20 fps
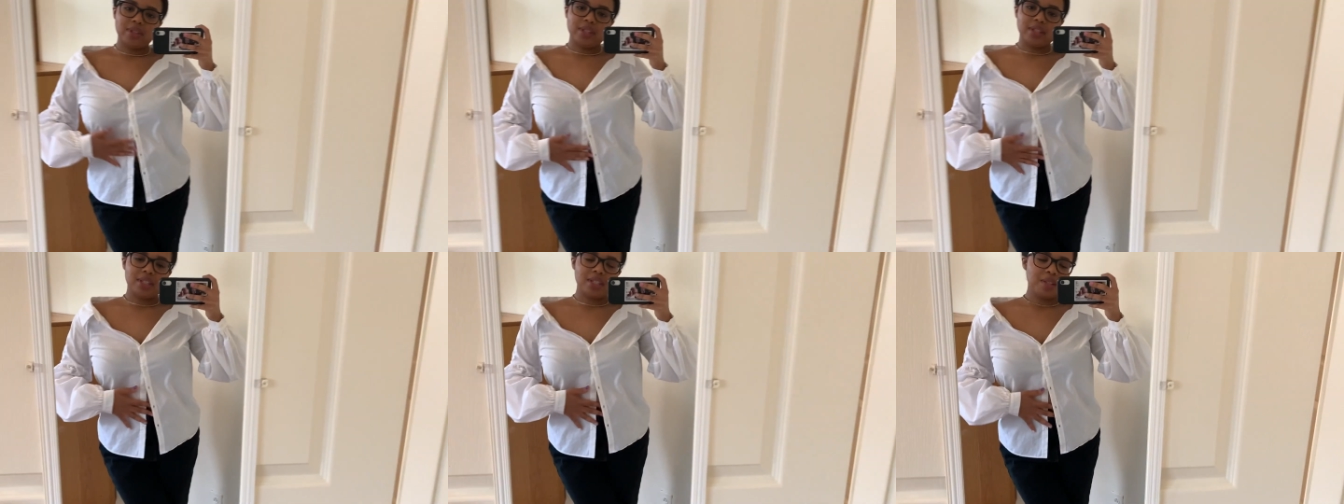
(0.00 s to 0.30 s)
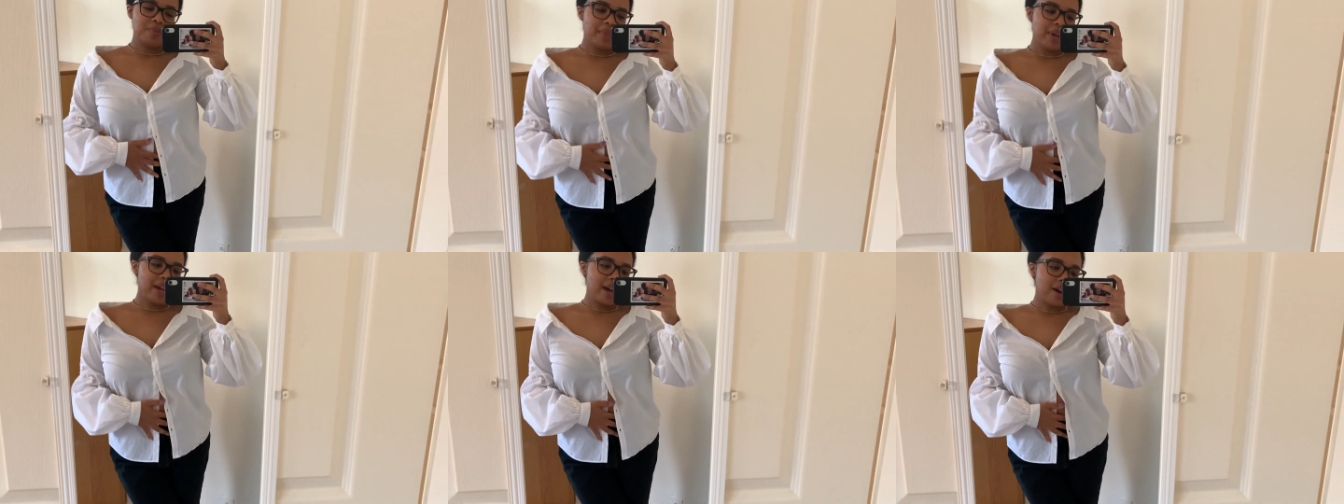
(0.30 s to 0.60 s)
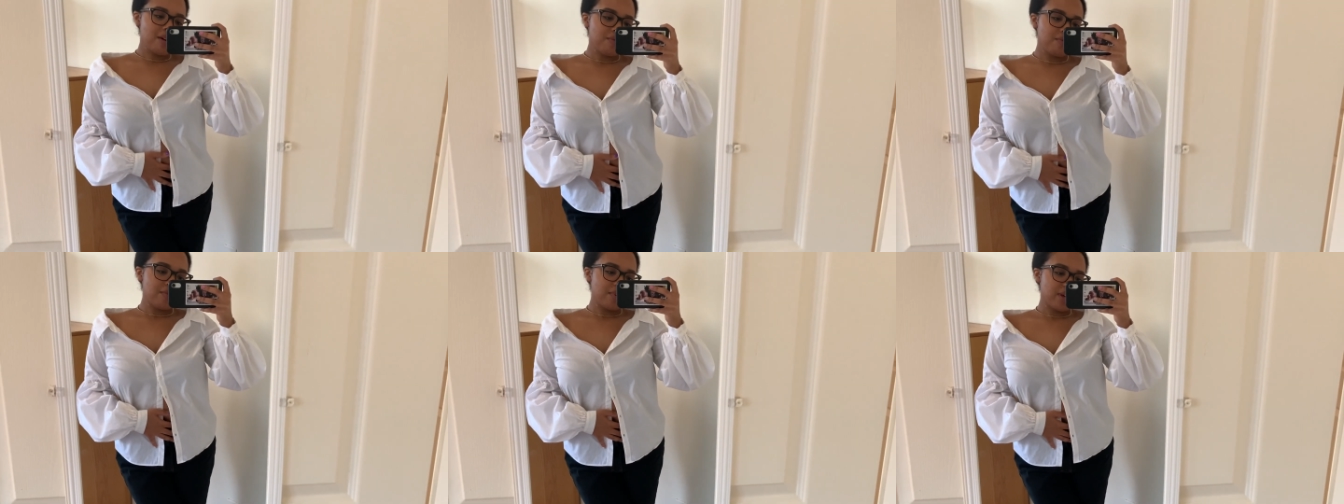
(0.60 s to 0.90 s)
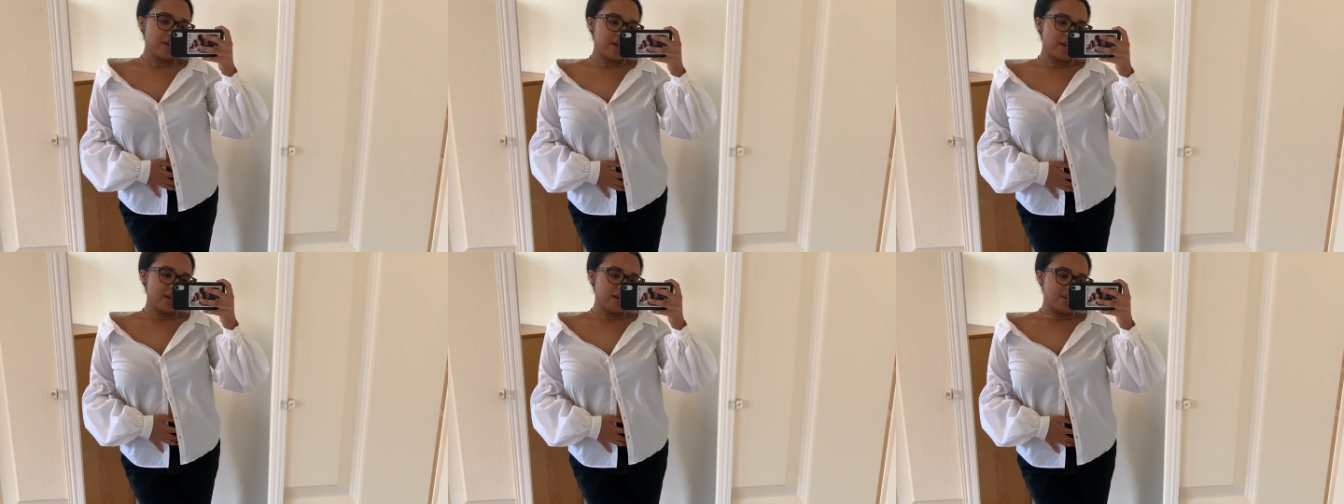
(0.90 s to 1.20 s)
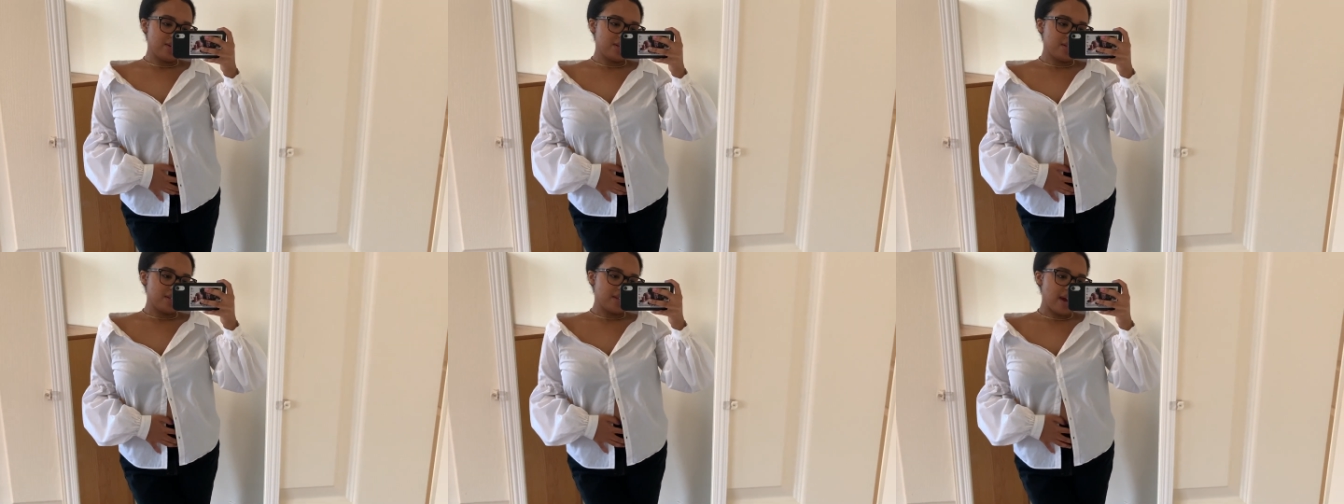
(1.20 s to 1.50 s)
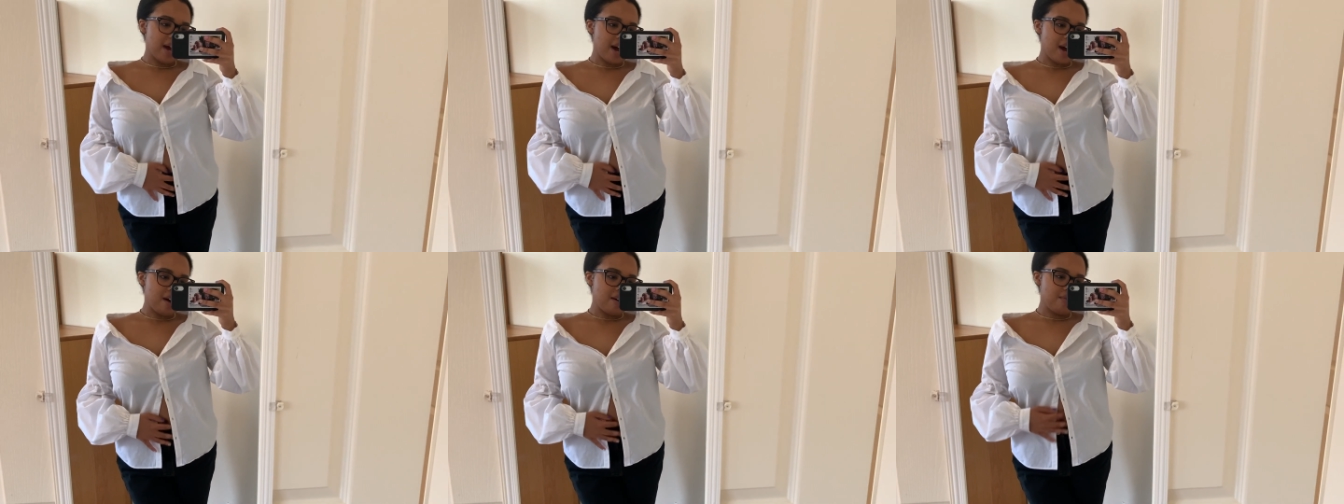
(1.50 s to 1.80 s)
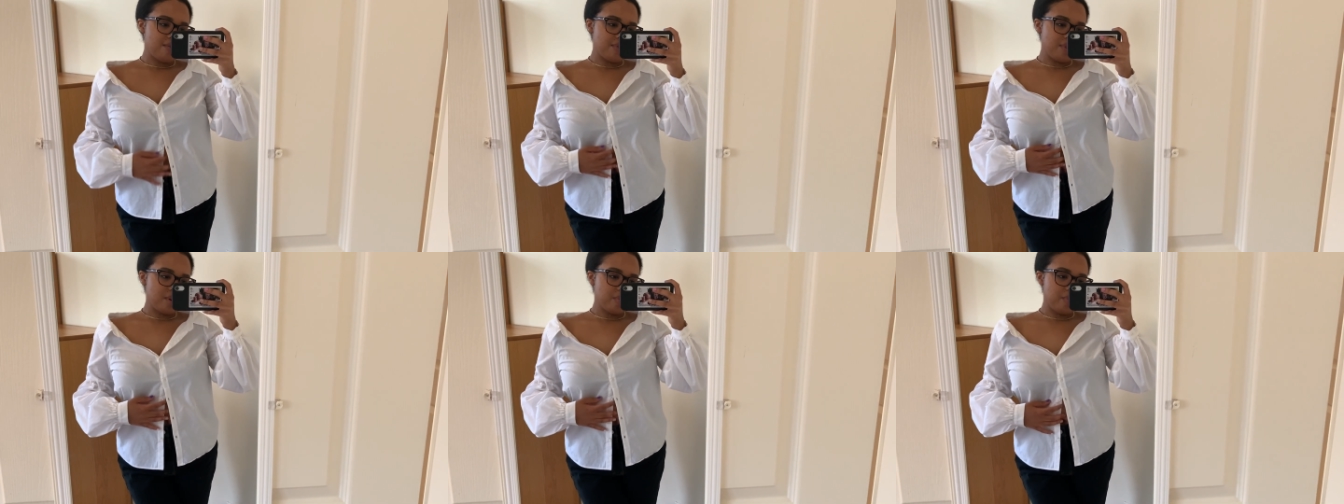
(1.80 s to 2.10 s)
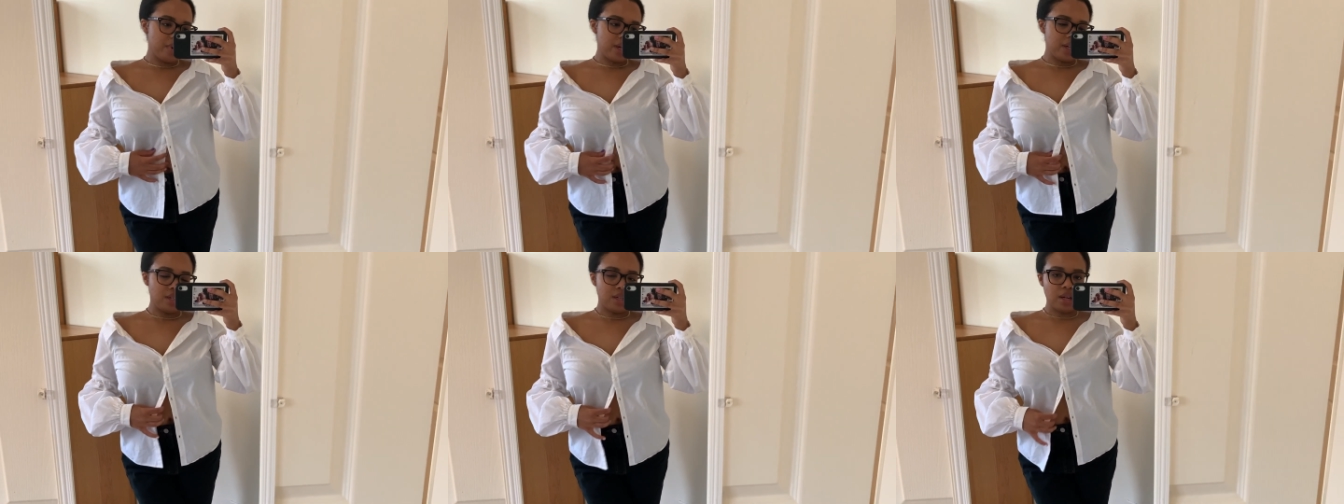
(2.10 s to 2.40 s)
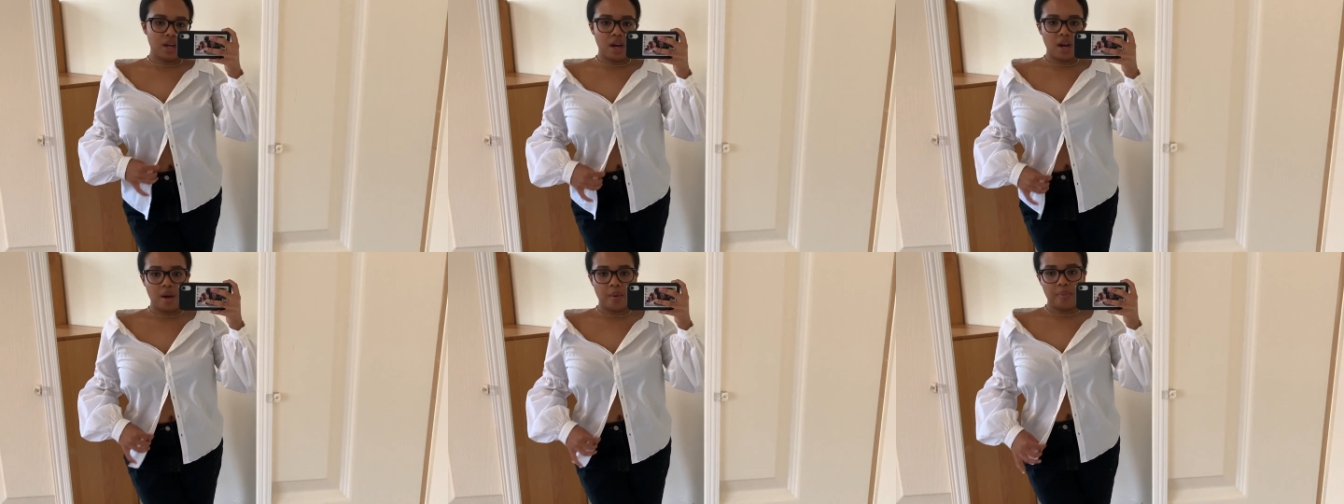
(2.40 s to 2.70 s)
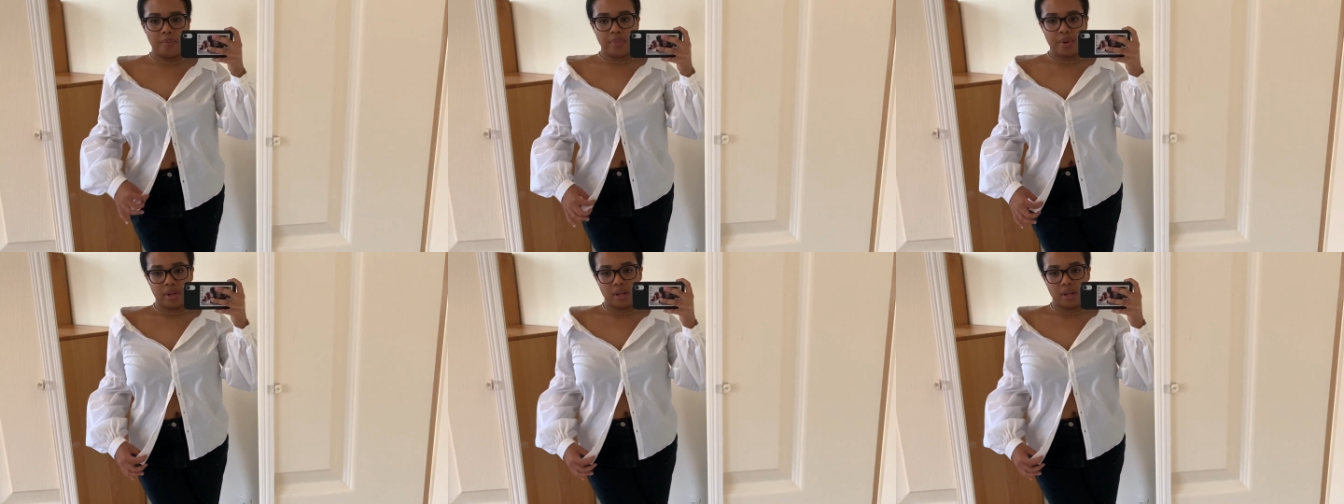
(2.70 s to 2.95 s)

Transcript: This is my outfit. I just have the button up,